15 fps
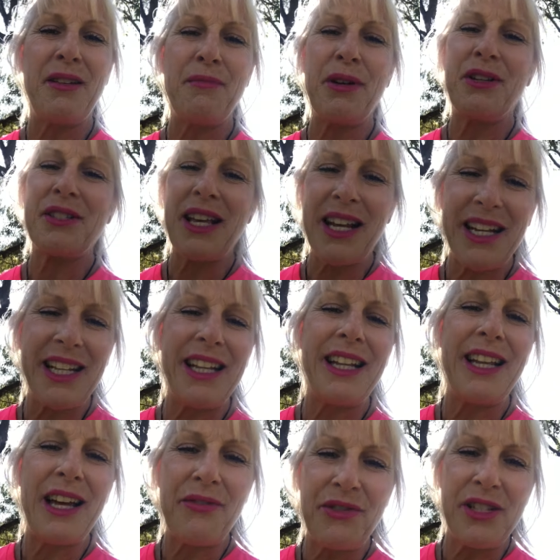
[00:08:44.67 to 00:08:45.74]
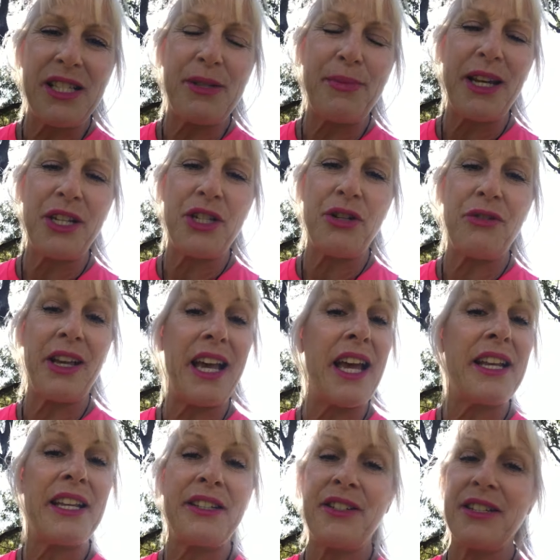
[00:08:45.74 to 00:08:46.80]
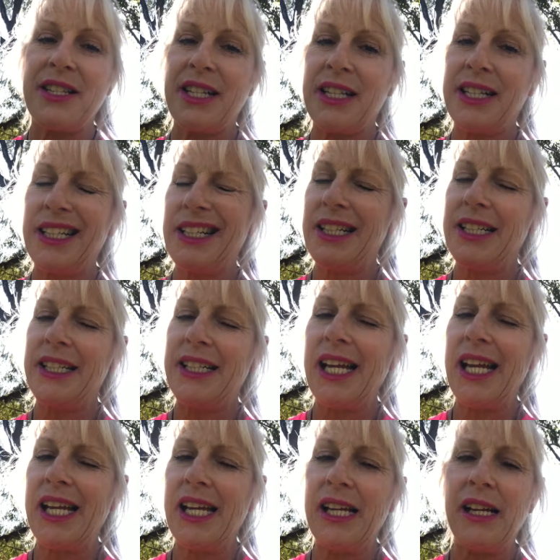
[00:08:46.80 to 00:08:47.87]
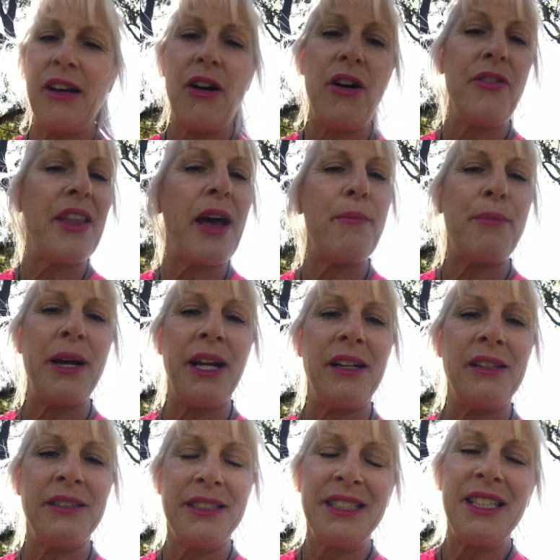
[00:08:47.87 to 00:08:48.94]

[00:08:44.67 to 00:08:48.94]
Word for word: because I'd love to speak to you again and just ding on that bell